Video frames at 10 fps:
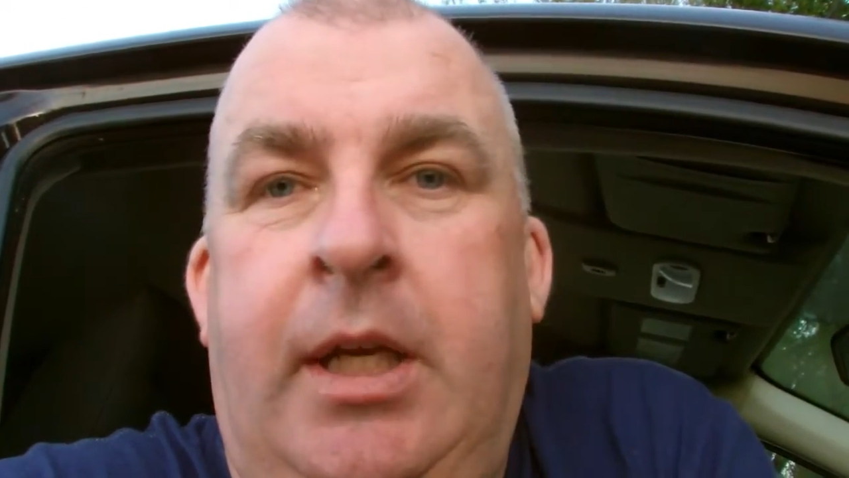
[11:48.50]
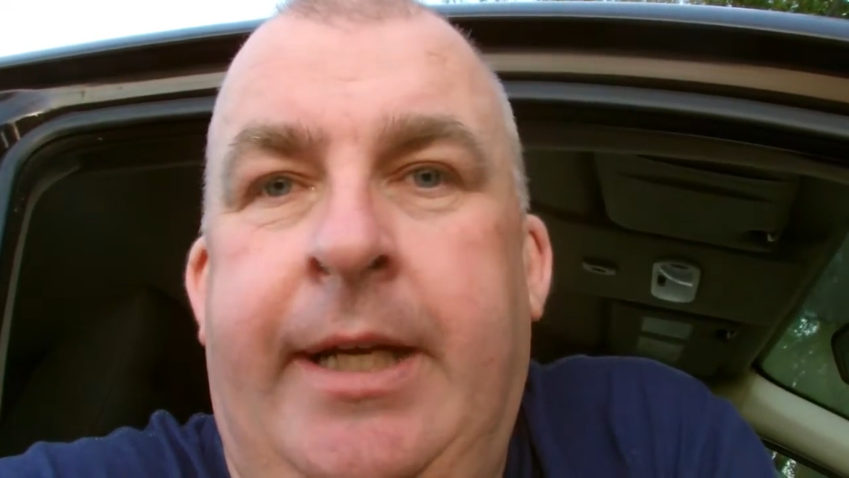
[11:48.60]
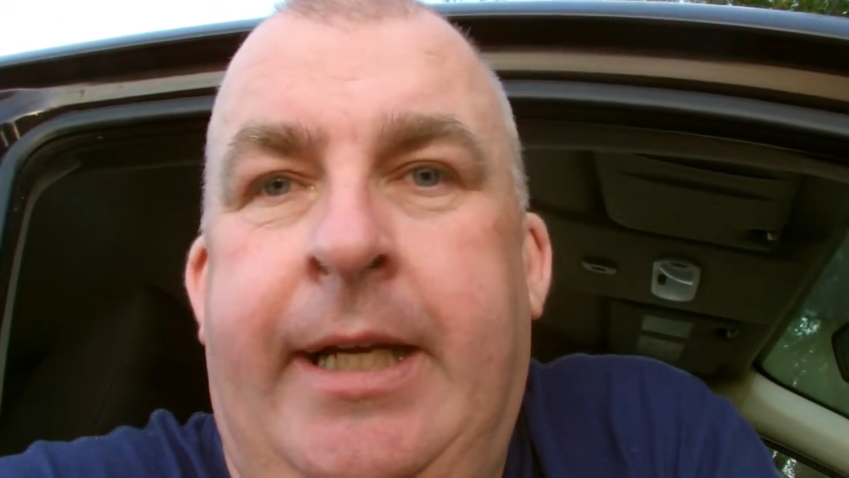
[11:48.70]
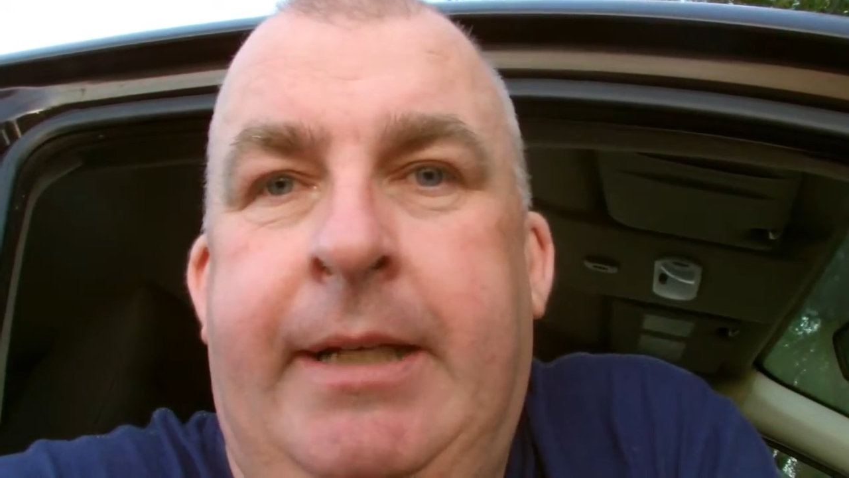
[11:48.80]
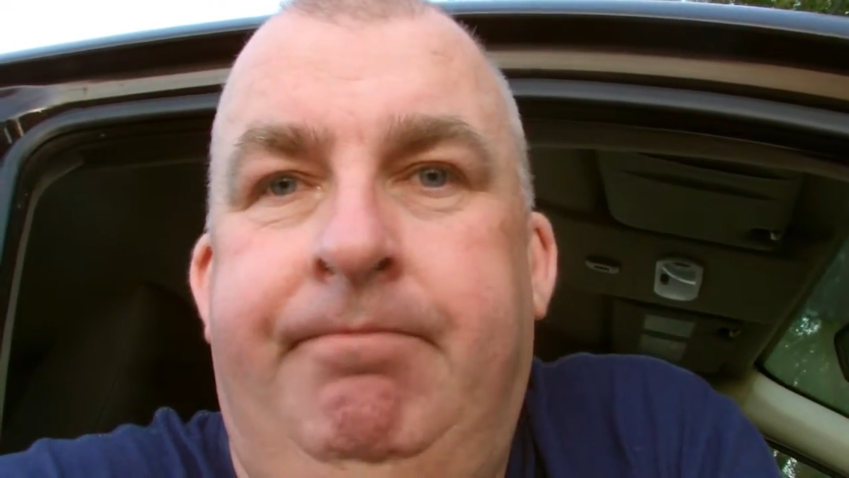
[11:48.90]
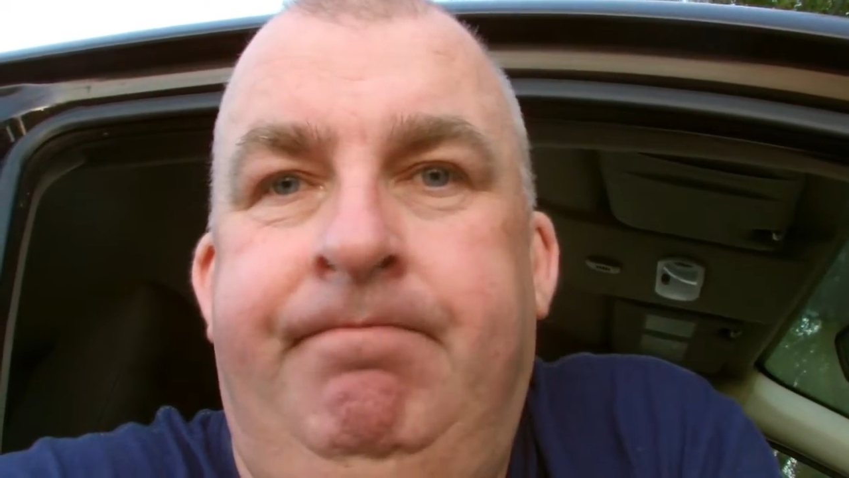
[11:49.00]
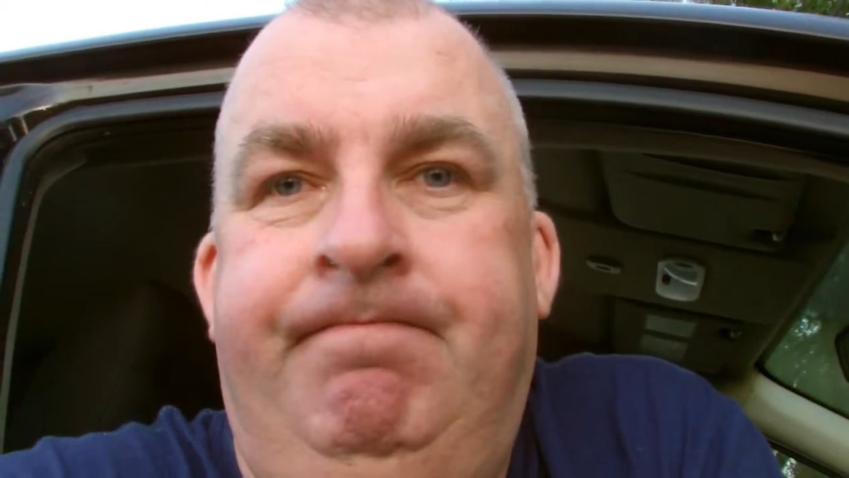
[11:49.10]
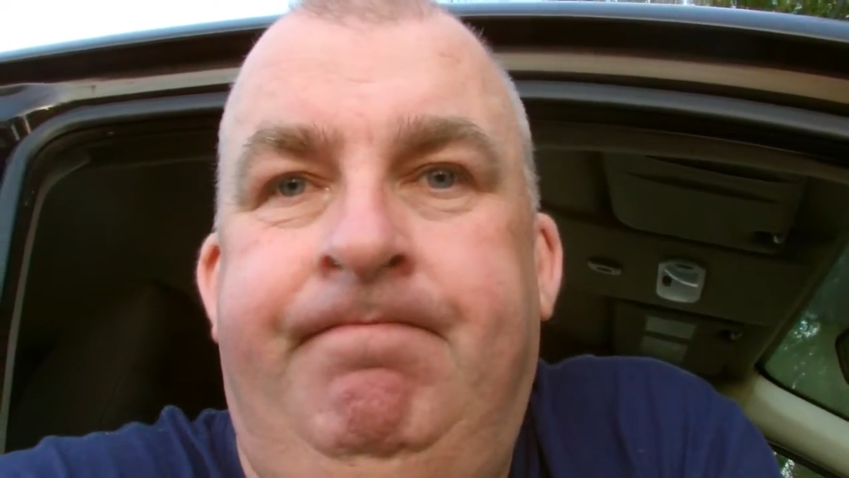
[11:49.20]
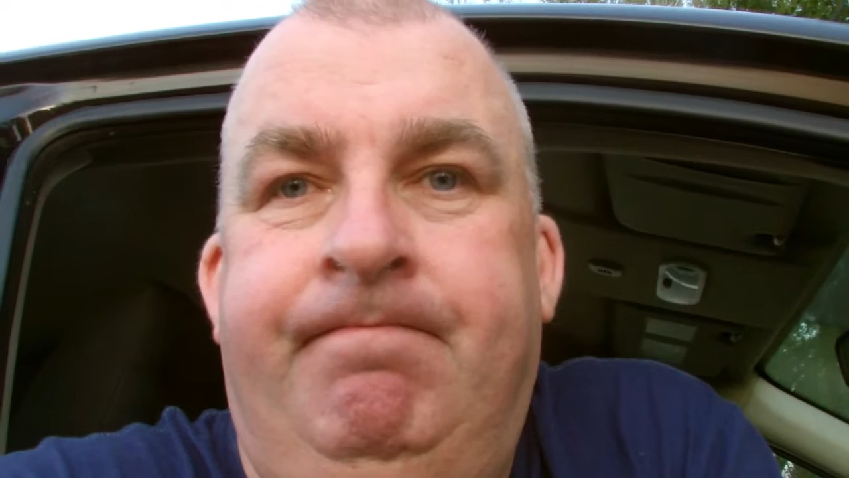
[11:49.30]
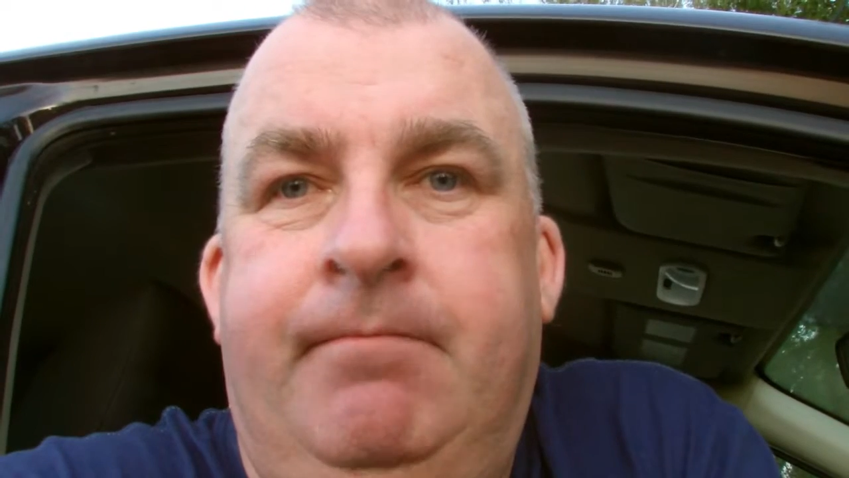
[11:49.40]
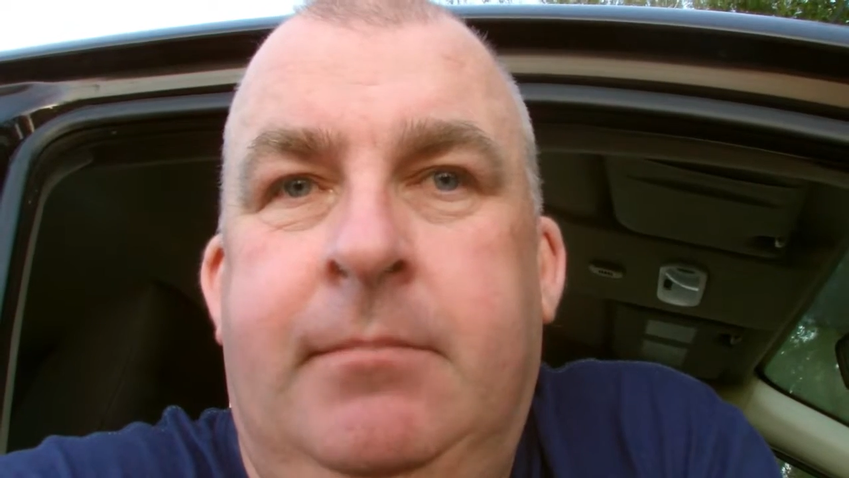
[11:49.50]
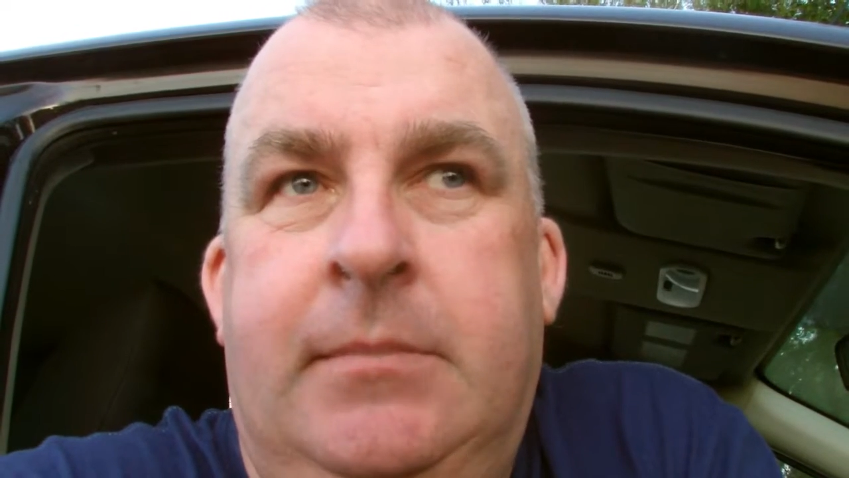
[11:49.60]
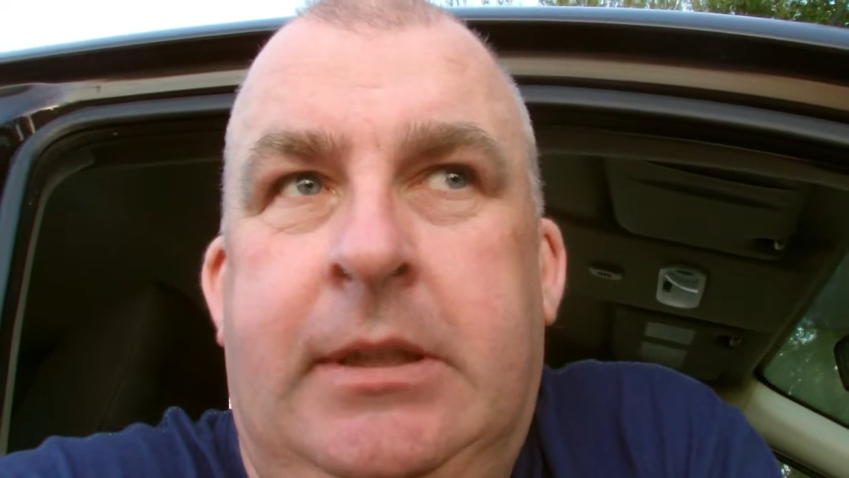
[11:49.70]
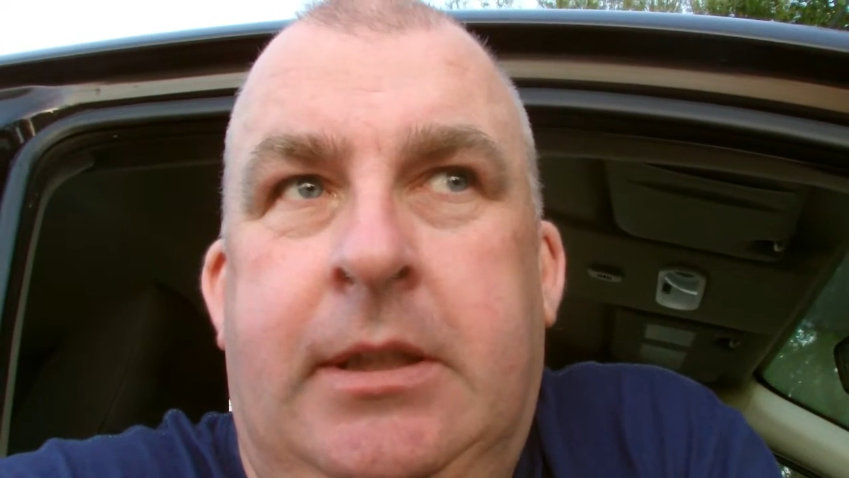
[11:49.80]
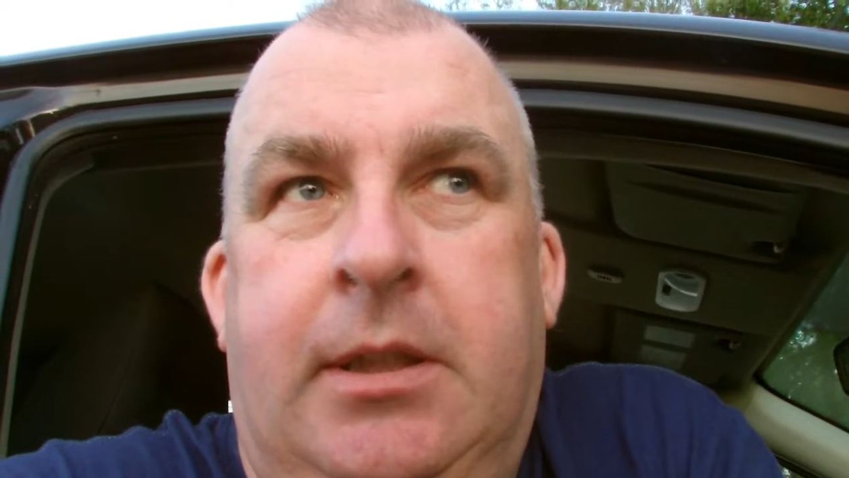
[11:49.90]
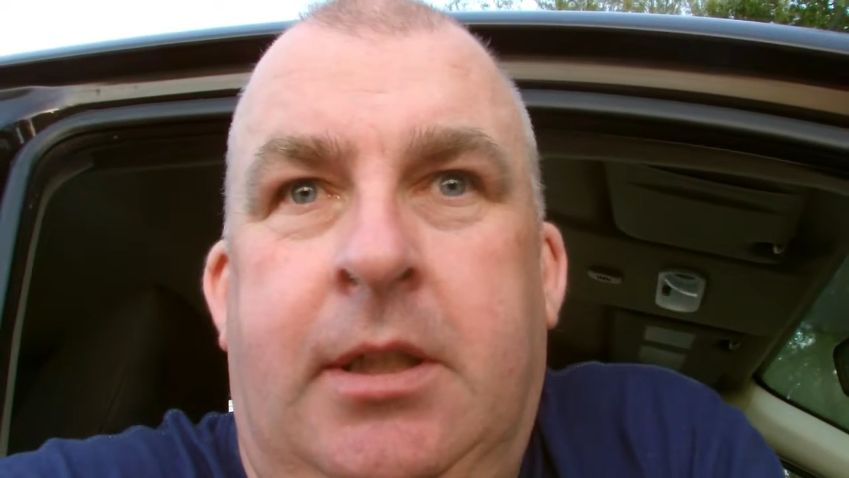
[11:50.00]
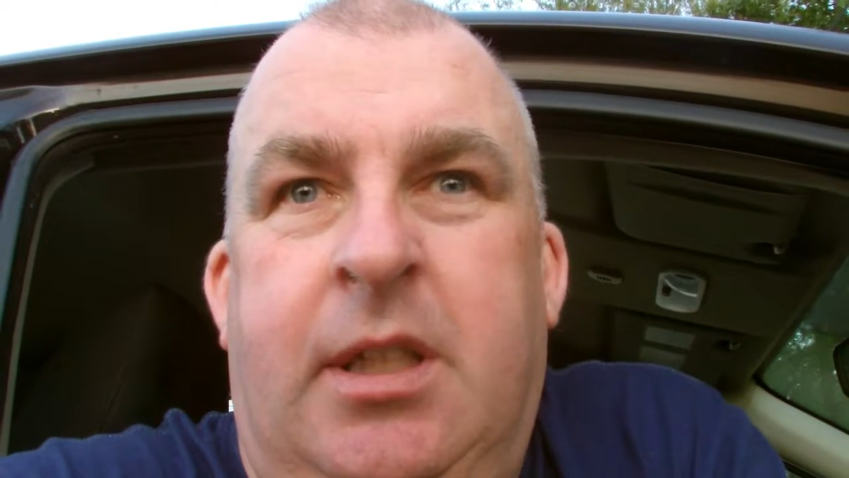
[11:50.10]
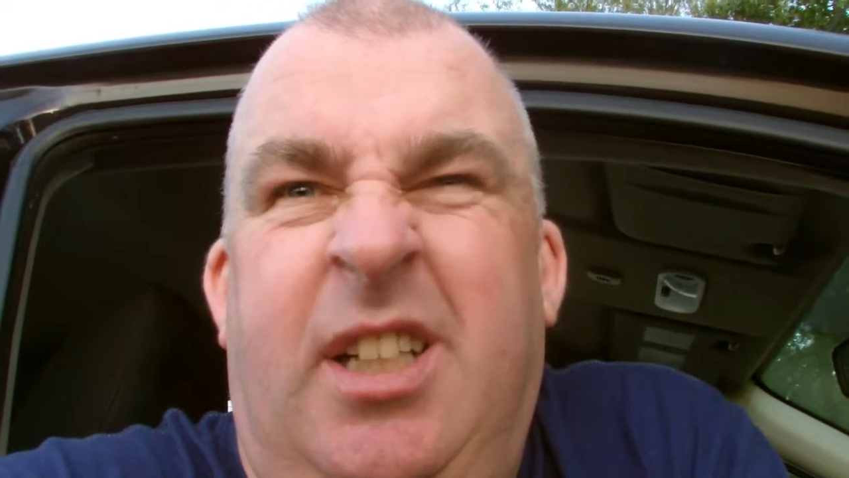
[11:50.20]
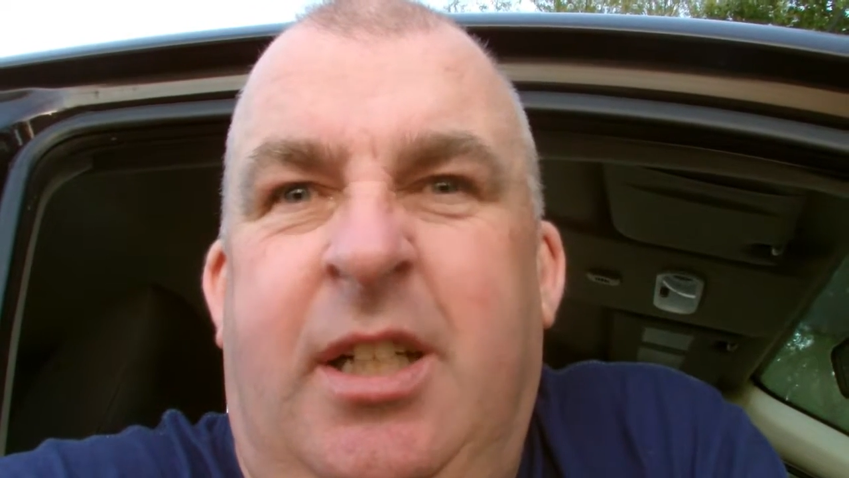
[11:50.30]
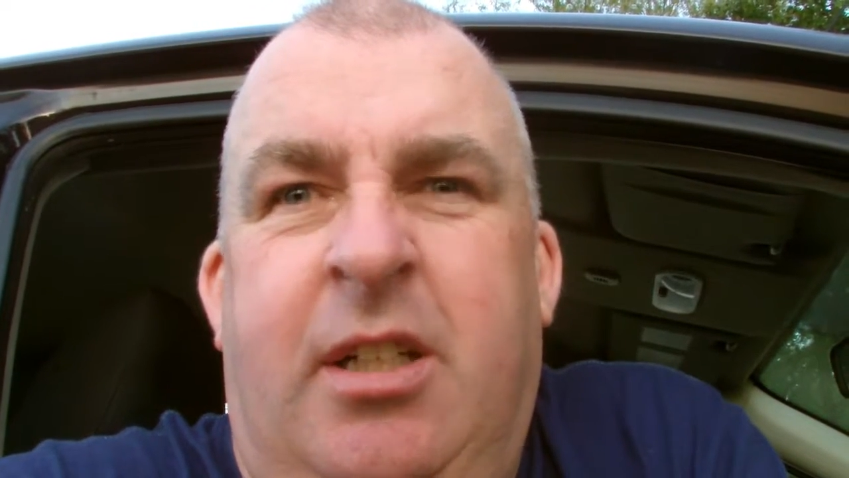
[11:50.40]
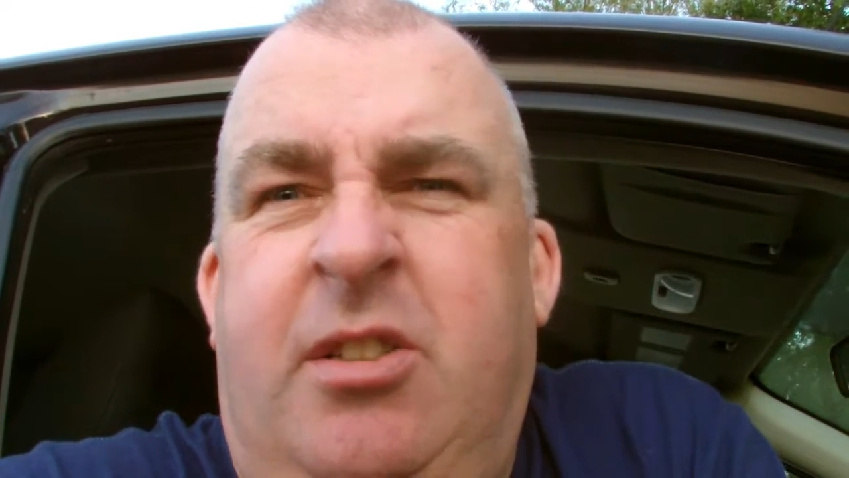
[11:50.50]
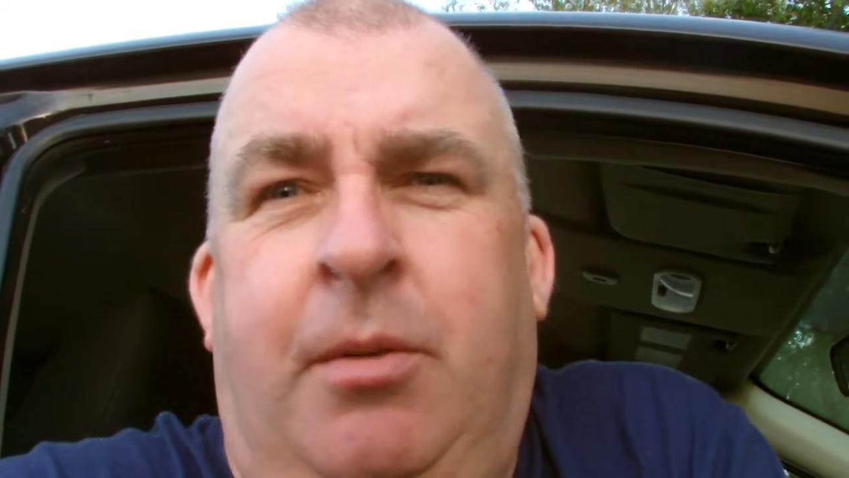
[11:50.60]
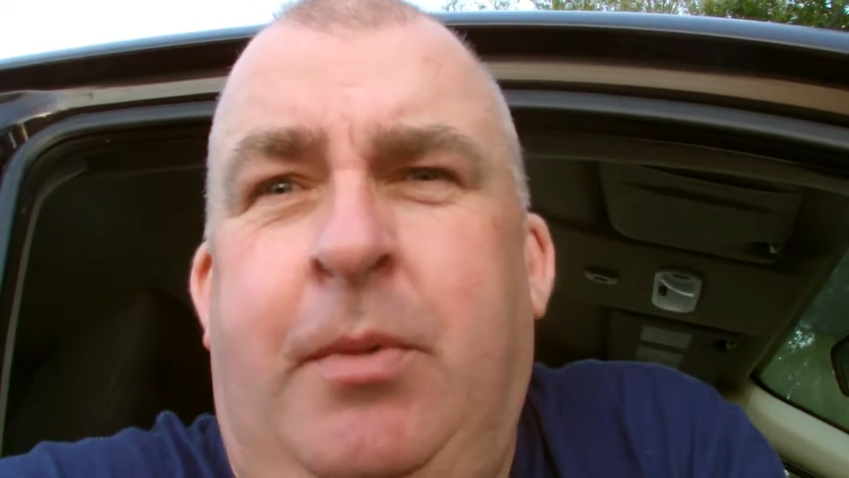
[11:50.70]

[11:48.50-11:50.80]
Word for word: Um, I'm